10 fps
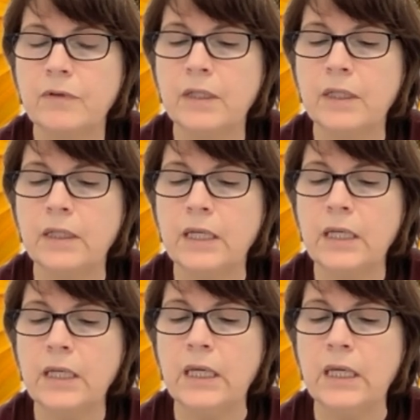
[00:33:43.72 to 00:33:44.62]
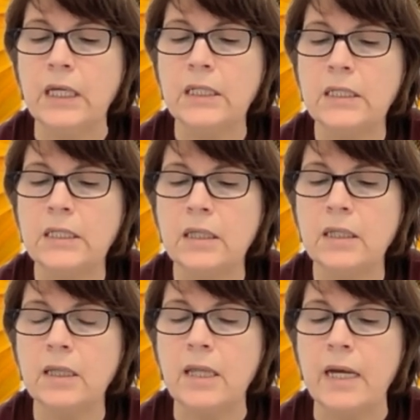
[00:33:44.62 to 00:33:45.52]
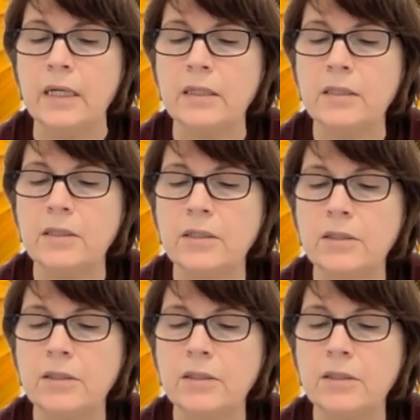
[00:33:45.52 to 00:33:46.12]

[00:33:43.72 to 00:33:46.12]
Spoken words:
Feeling the heat and the light